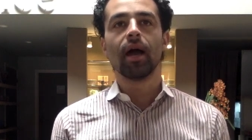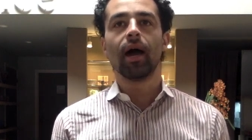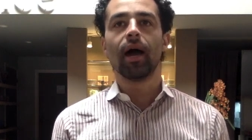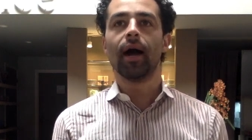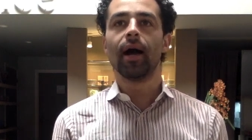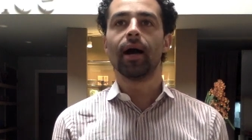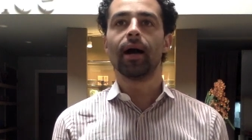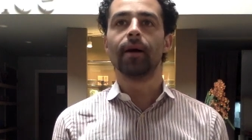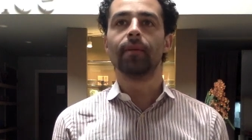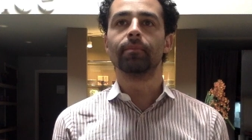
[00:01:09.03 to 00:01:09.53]

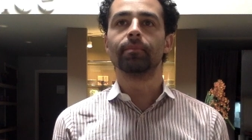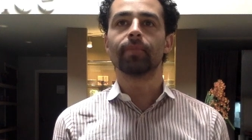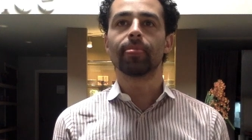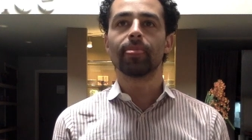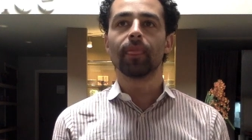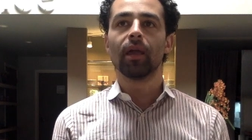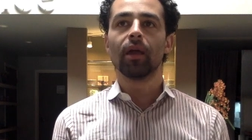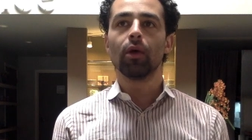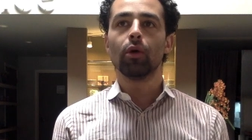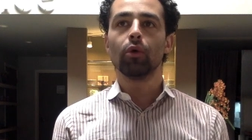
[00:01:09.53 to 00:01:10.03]

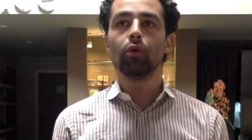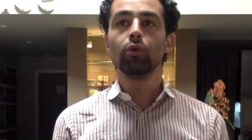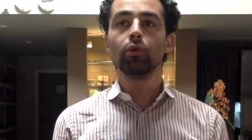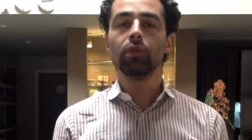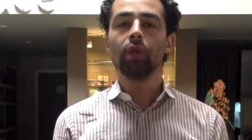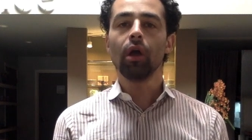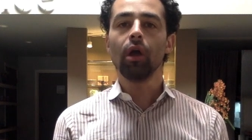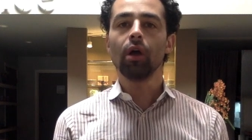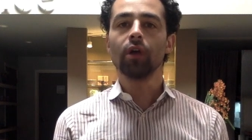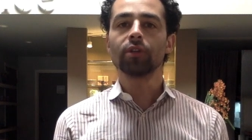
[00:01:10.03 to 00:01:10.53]

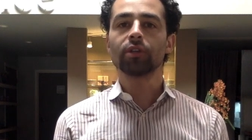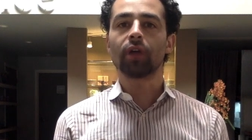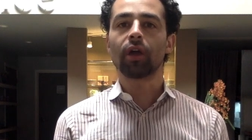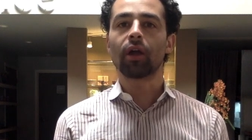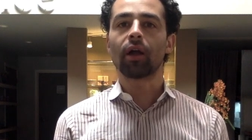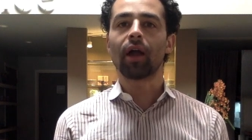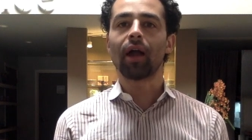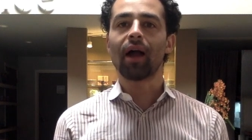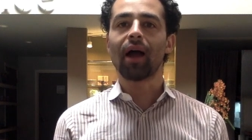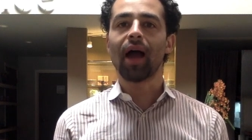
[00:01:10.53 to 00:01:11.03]
Oolongs
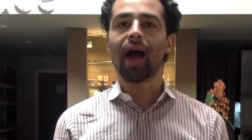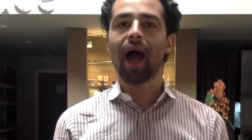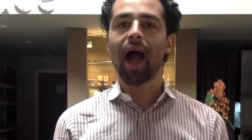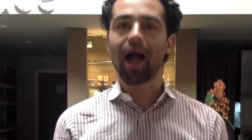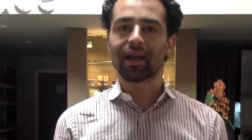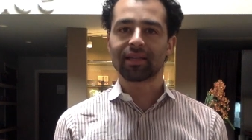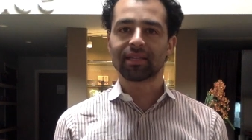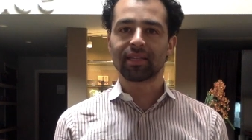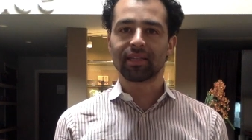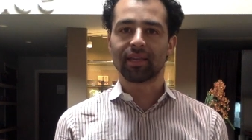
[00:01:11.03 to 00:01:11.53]
are
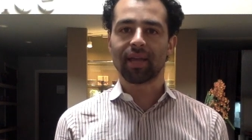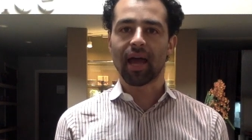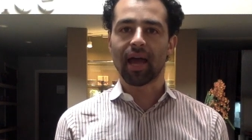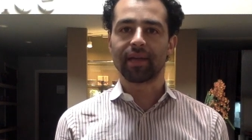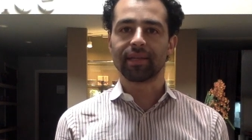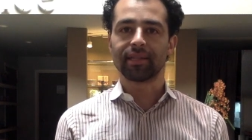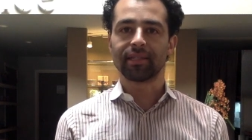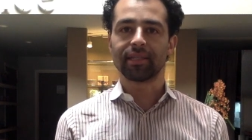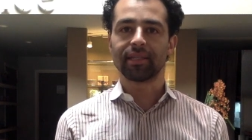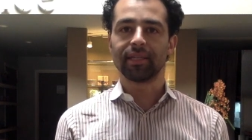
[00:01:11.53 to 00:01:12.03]

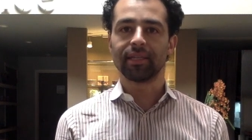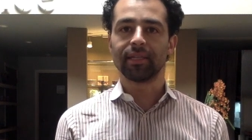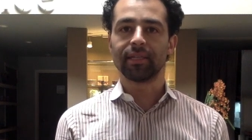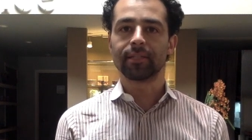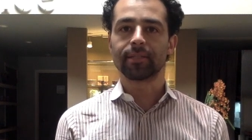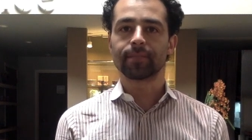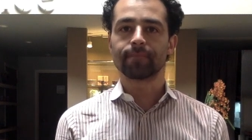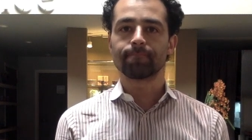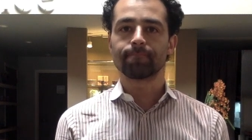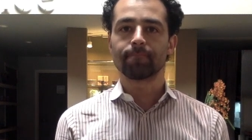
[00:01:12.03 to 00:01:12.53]
oxidized
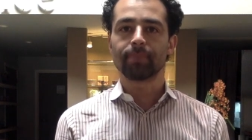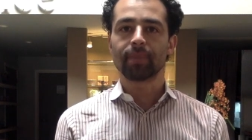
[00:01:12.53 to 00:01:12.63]
teas.